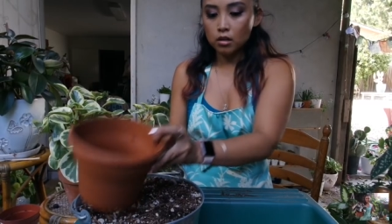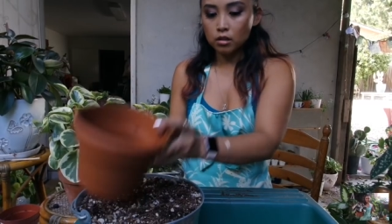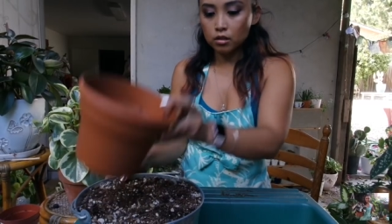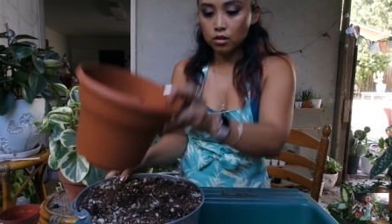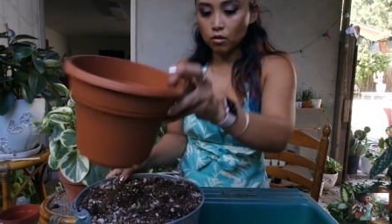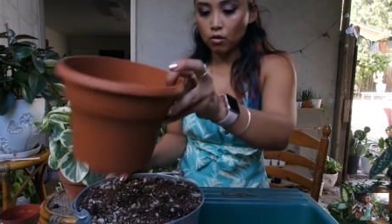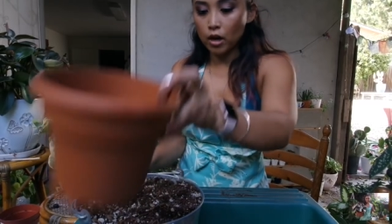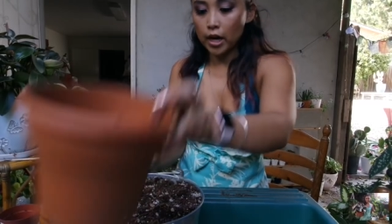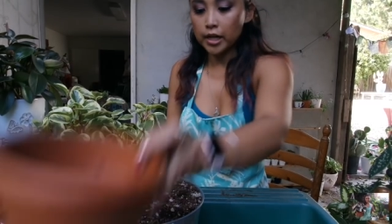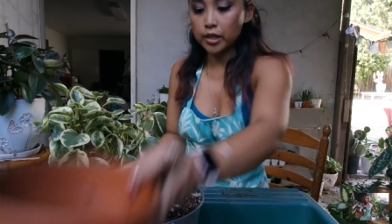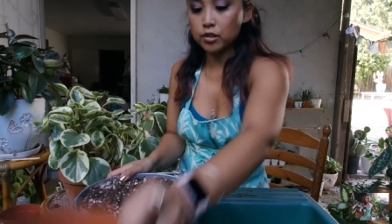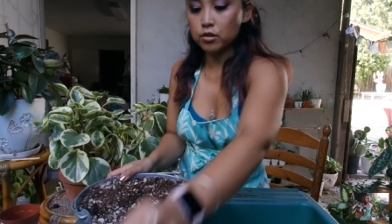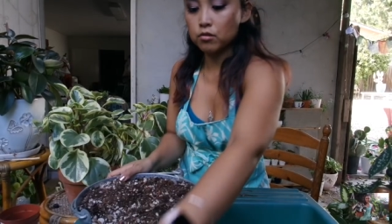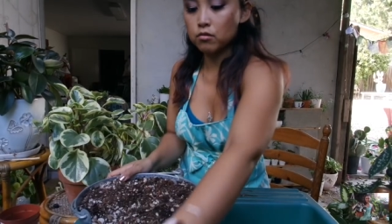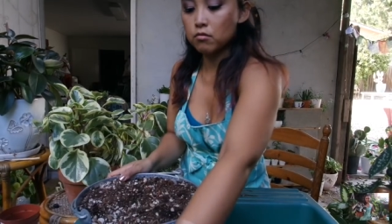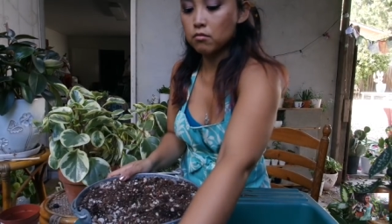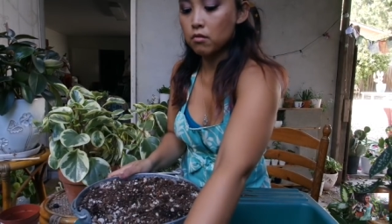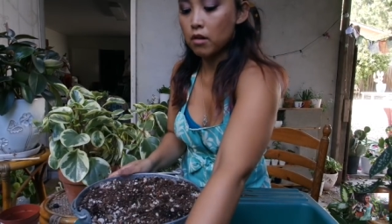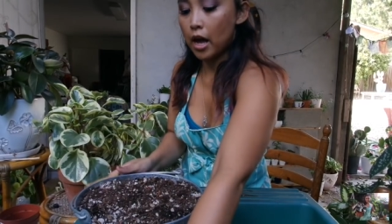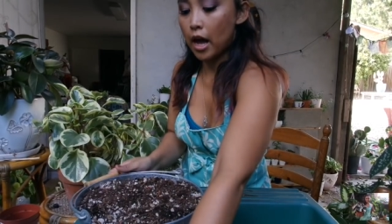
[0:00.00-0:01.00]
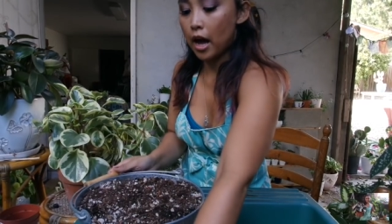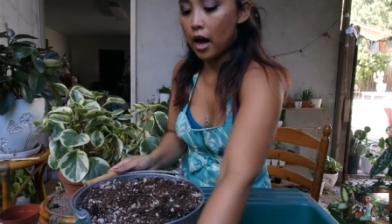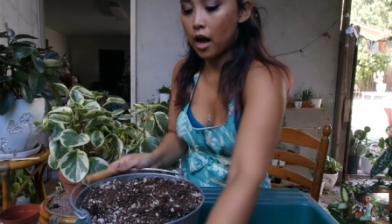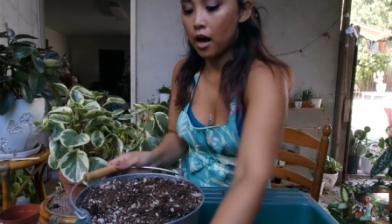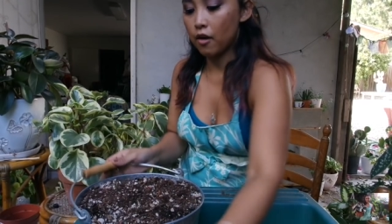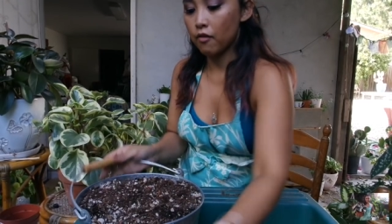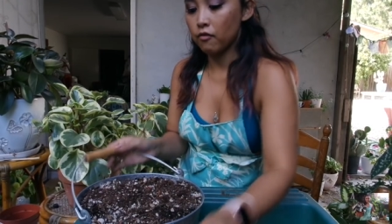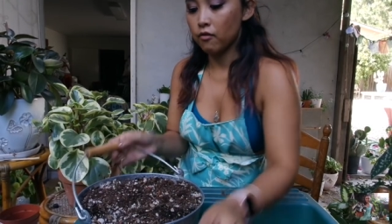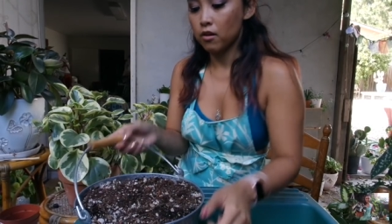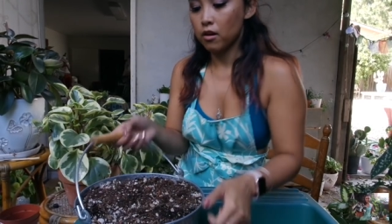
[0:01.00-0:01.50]
So I do
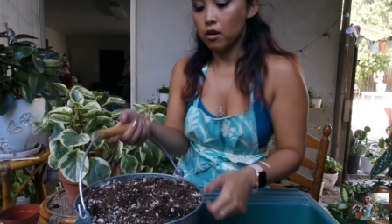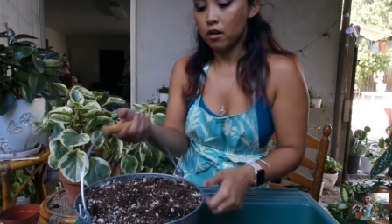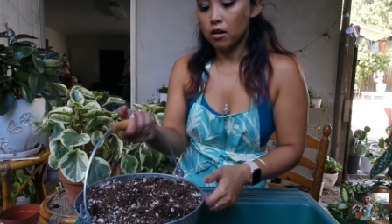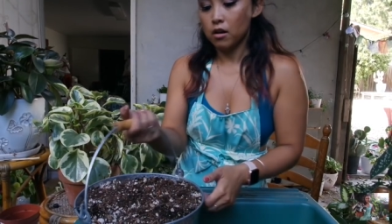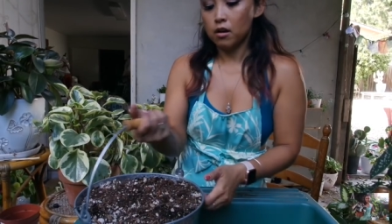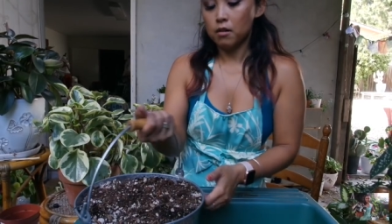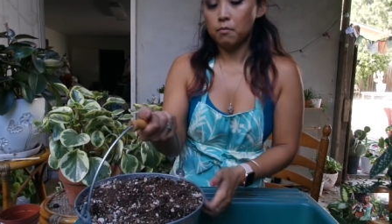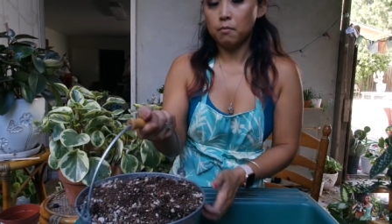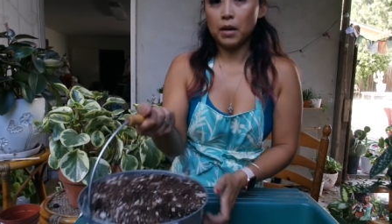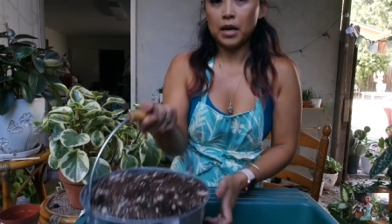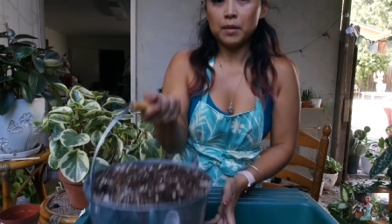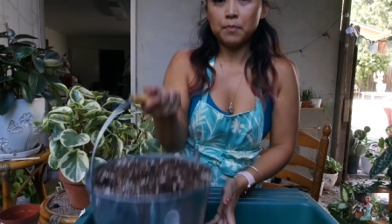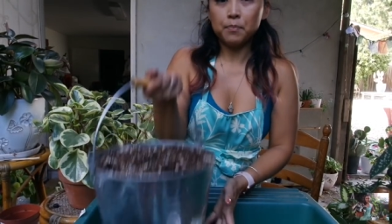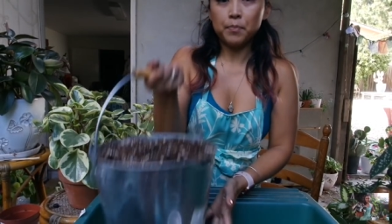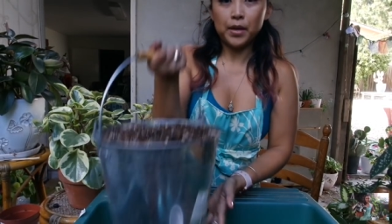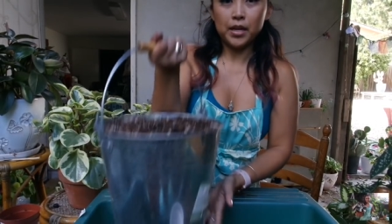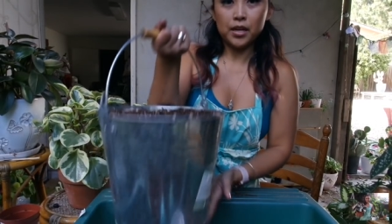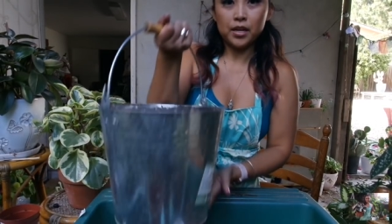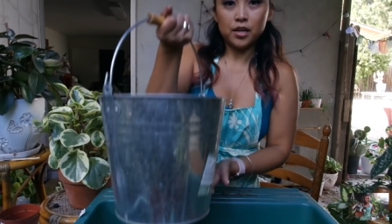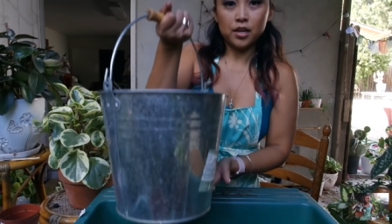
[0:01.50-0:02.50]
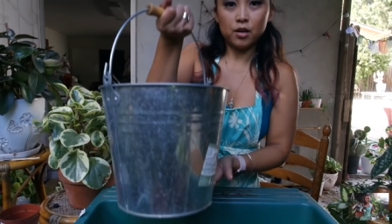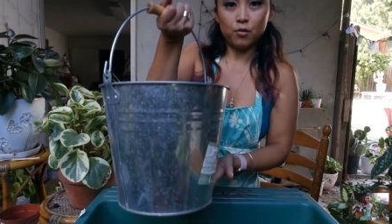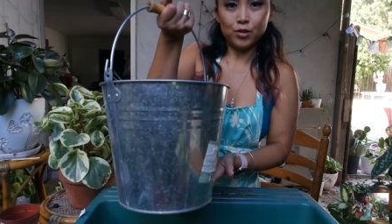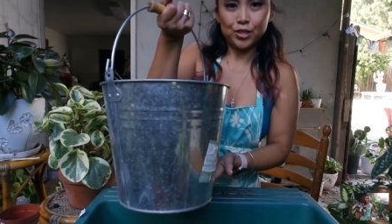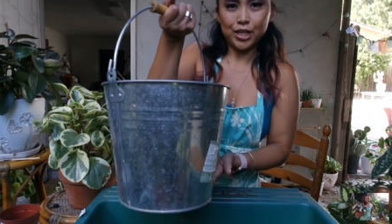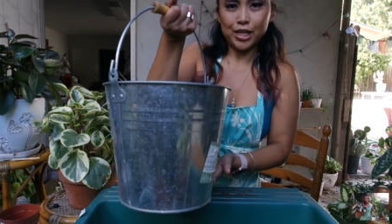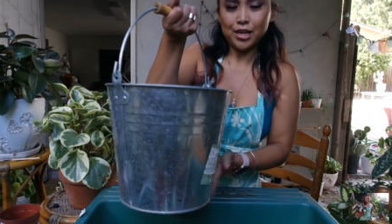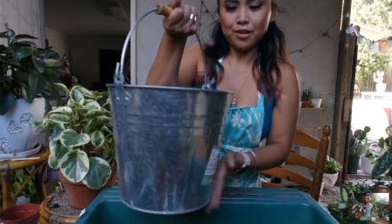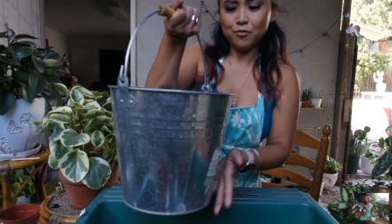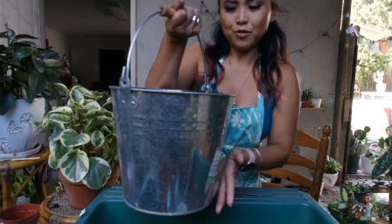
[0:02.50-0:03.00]
have my bin here,
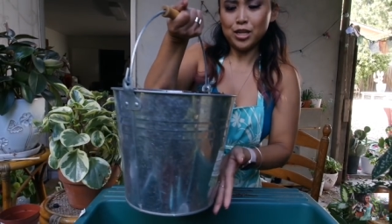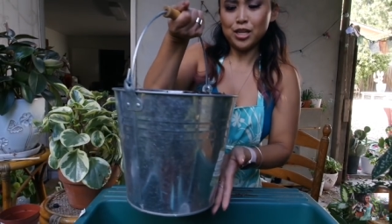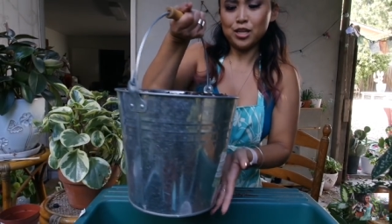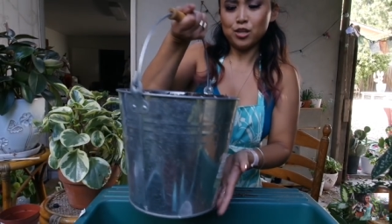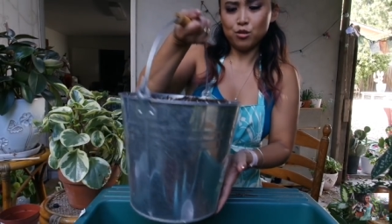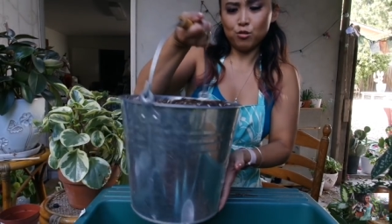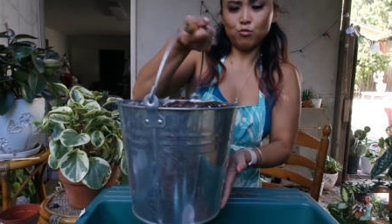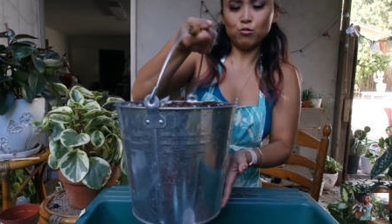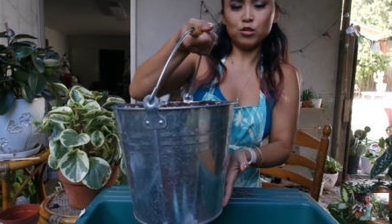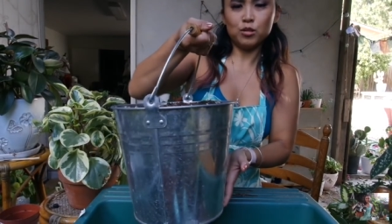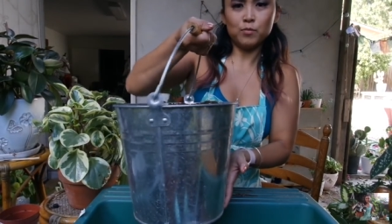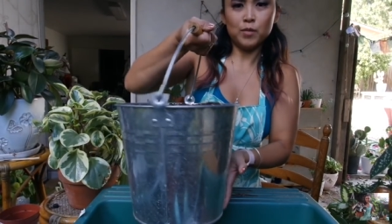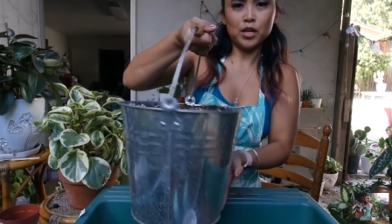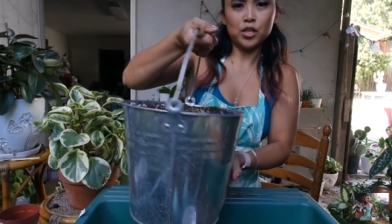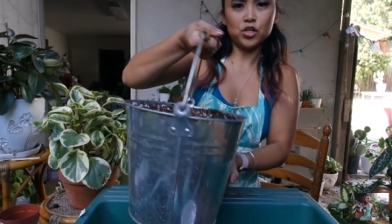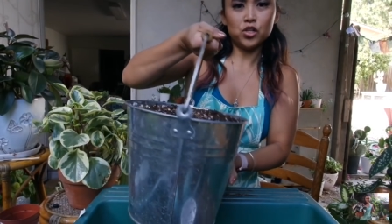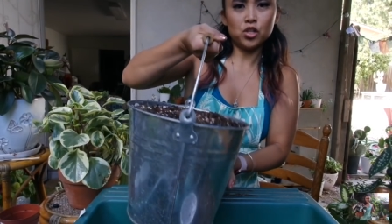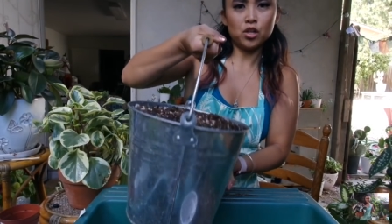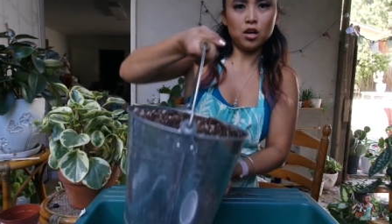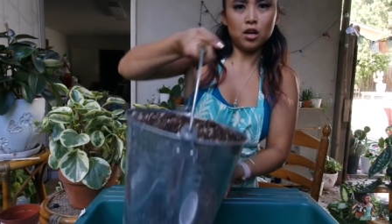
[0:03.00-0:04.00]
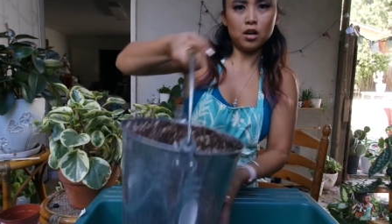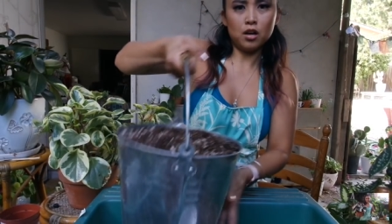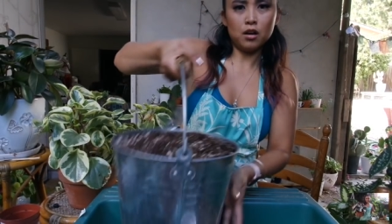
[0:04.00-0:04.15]
which I didn't really use much,